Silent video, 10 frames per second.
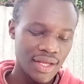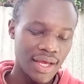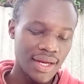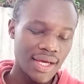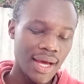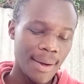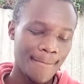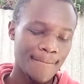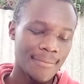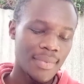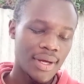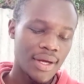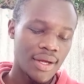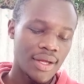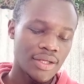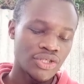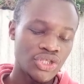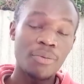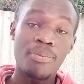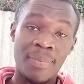And
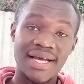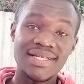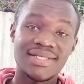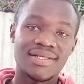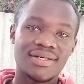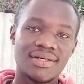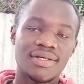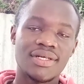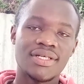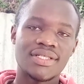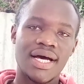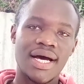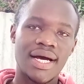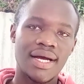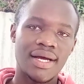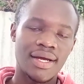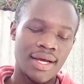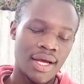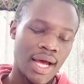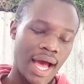Jobbyte is,
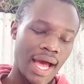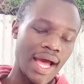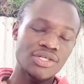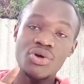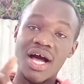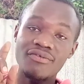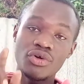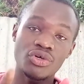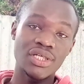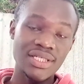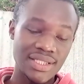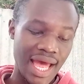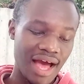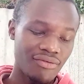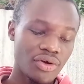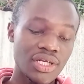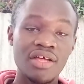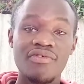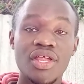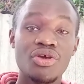as you have noticed, I have not
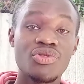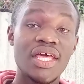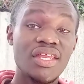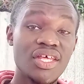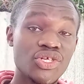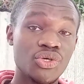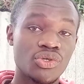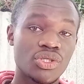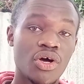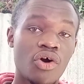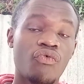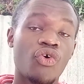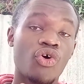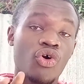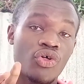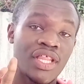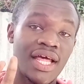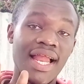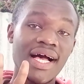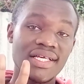given you the initials for the
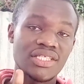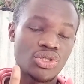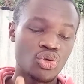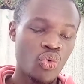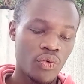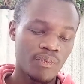last two,